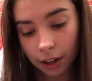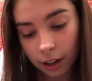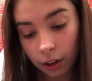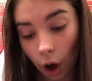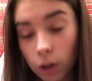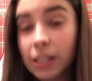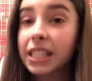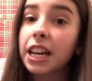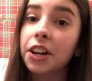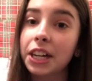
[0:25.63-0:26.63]
Go
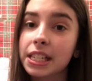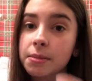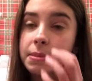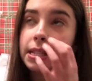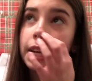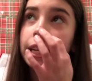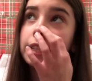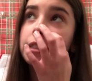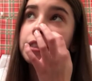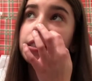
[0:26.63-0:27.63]
see Christmas
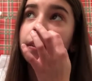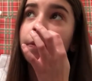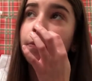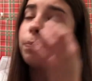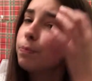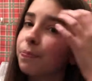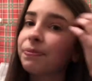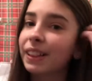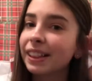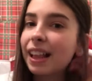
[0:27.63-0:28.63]
lights.
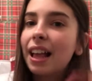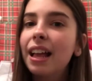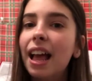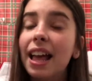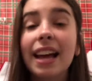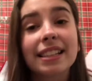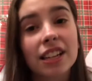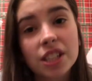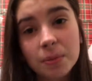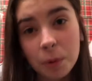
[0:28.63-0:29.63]
It's
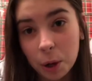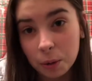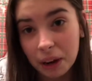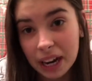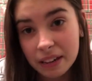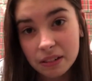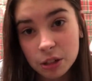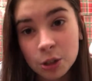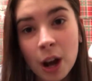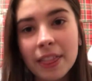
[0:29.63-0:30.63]
actually pouring rain,
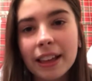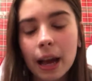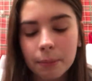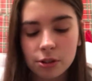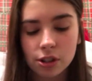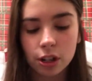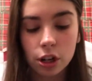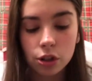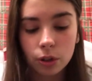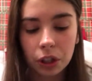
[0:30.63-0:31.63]
so I think I'm just gonna
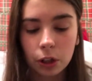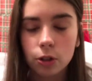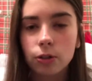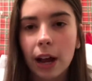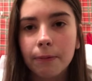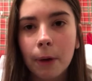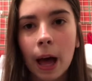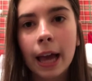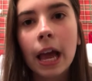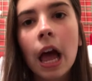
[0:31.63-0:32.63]
do a little
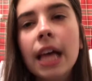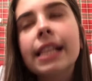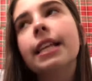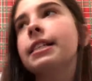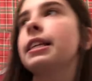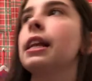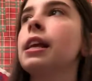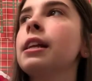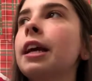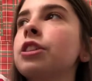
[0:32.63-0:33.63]
drive-by. The city
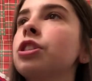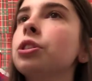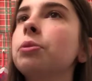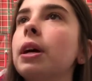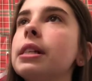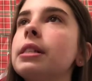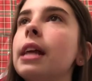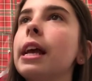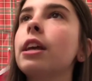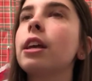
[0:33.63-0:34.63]
next to us,
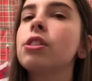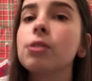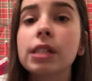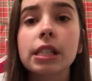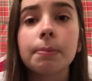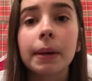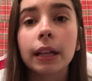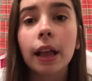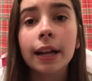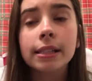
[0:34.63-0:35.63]
they do a display of
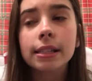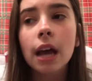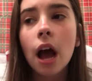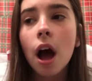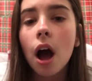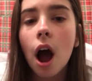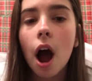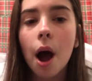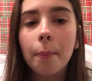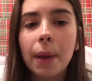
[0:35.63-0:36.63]
lights,
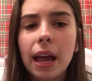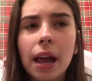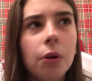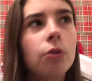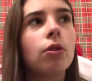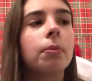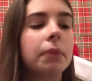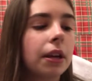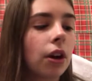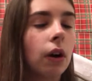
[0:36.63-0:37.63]
and I would
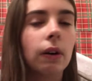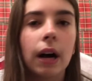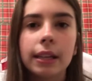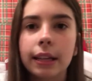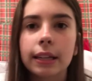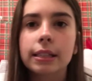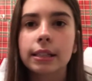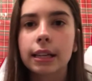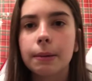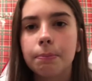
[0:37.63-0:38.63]
normally go and like
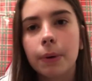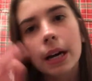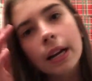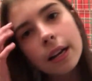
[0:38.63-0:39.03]
see it, but